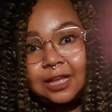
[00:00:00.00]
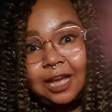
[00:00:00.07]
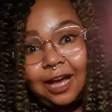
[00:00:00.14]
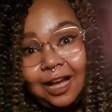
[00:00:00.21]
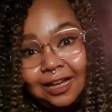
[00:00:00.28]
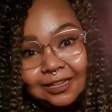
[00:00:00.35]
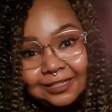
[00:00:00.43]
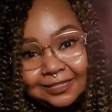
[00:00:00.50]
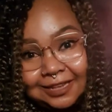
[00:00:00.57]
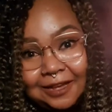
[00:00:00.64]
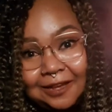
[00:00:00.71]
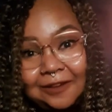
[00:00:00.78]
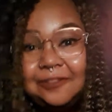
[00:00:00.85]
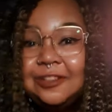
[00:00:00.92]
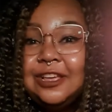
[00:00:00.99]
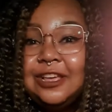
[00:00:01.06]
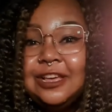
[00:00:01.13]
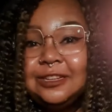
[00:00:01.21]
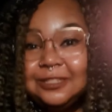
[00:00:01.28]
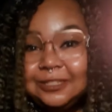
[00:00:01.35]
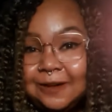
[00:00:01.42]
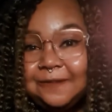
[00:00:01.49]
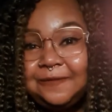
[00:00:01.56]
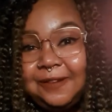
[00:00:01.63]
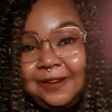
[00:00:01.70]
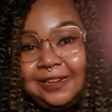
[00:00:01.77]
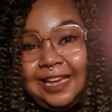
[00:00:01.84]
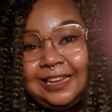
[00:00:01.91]
Also, don't
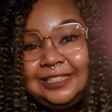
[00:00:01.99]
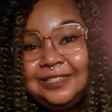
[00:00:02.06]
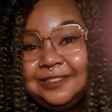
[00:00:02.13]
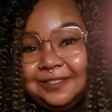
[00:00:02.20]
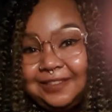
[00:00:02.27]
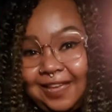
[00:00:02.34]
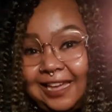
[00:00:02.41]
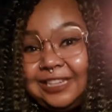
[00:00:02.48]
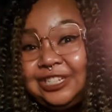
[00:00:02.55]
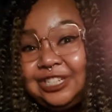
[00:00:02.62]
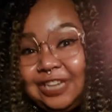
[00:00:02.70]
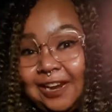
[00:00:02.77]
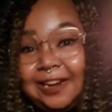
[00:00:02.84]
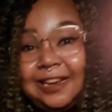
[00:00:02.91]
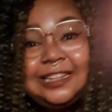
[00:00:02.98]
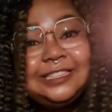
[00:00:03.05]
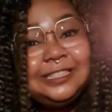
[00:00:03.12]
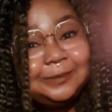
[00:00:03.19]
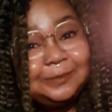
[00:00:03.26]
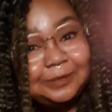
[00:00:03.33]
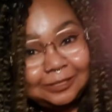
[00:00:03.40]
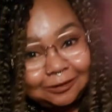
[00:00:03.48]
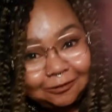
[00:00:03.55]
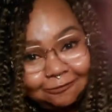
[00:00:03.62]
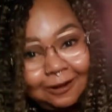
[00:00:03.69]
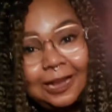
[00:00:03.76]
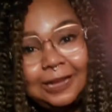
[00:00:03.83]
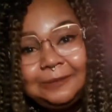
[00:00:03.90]
forget to like, share, and
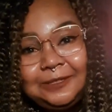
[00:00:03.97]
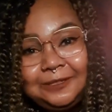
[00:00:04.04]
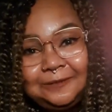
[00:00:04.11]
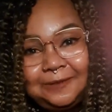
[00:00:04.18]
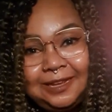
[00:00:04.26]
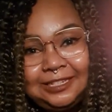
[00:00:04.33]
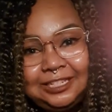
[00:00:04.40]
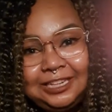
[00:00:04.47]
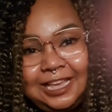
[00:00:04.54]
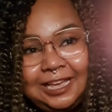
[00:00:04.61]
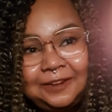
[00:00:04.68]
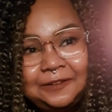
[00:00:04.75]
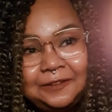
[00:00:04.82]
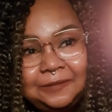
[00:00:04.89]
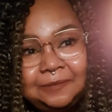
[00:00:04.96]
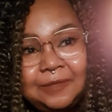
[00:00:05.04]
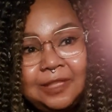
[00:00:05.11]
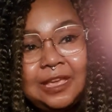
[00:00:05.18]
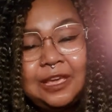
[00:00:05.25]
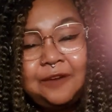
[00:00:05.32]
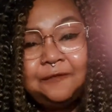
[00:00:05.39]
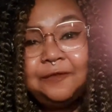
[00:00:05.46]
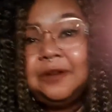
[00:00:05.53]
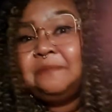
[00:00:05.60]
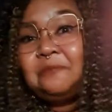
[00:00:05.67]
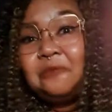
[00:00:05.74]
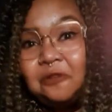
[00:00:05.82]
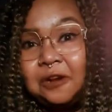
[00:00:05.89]
subscribe to my channel for
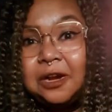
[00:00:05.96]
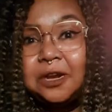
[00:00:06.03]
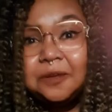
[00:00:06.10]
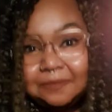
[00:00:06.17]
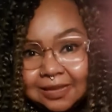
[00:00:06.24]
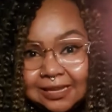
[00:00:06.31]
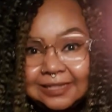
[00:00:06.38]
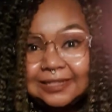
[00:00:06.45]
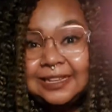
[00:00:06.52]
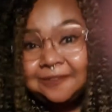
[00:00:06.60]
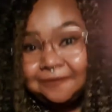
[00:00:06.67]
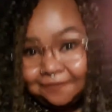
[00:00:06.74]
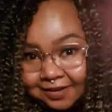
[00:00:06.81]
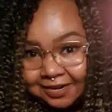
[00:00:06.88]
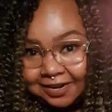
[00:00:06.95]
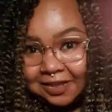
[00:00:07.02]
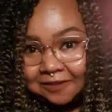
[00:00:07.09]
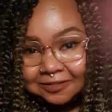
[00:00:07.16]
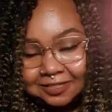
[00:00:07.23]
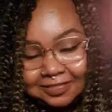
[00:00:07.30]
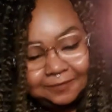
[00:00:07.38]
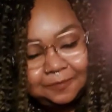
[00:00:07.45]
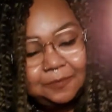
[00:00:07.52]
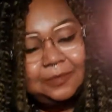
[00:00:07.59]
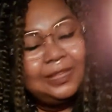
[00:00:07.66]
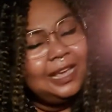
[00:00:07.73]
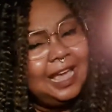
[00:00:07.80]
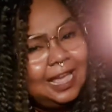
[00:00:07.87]
more amazing videos.
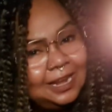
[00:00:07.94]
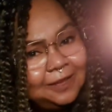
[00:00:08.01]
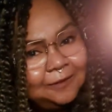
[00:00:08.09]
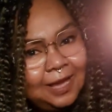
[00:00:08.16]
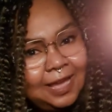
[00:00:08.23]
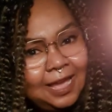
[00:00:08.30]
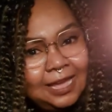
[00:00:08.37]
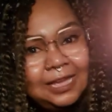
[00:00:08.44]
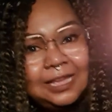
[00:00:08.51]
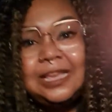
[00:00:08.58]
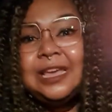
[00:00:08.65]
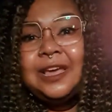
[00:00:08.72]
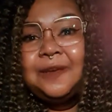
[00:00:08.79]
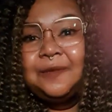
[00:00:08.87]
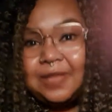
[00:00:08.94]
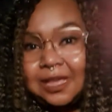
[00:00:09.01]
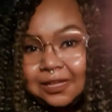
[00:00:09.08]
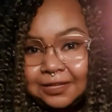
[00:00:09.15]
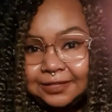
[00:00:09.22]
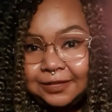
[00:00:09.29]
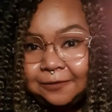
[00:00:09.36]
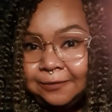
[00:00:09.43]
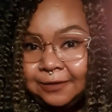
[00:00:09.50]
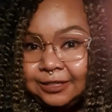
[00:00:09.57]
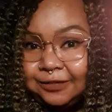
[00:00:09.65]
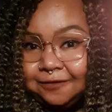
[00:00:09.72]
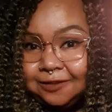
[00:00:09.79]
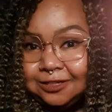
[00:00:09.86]
Anyway, thank you so
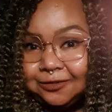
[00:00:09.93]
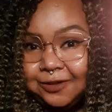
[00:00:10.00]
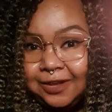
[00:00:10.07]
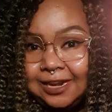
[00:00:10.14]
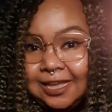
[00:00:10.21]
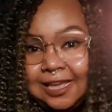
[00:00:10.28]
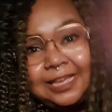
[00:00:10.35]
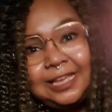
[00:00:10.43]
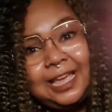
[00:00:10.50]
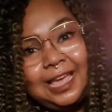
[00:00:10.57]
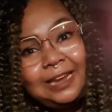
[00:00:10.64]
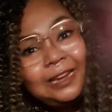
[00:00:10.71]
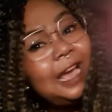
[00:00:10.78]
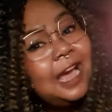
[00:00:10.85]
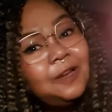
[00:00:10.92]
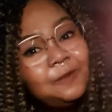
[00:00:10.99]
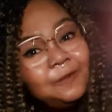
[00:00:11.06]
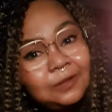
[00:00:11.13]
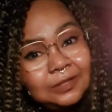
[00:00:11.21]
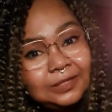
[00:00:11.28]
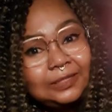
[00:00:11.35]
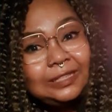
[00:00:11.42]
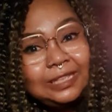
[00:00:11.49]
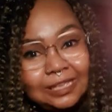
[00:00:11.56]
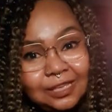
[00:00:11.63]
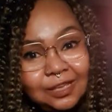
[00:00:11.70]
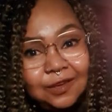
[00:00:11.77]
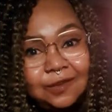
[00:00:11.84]
much for joining, and I will
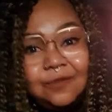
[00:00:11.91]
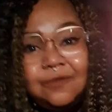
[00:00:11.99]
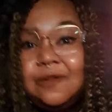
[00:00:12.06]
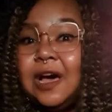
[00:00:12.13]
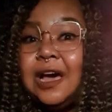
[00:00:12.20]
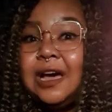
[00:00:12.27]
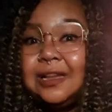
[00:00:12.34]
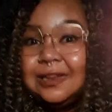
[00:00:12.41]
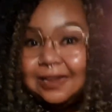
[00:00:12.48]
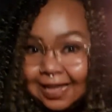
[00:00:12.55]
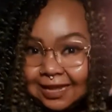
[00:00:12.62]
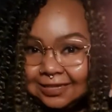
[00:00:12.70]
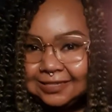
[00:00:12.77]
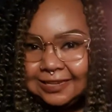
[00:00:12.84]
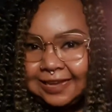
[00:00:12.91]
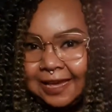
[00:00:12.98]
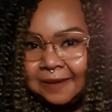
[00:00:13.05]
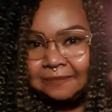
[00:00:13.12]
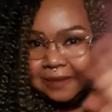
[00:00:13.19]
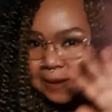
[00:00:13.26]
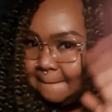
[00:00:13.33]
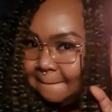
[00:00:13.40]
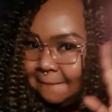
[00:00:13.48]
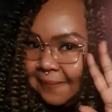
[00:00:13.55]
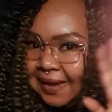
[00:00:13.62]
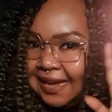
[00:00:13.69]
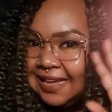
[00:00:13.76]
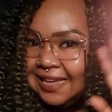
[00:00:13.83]
see you next time.
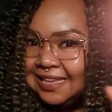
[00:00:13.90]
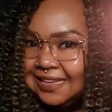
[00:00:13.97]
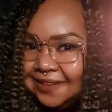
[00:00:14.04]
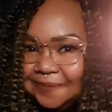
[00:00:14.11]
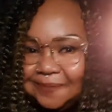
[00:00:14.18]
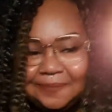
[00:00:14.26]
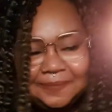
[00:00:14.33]
Bye.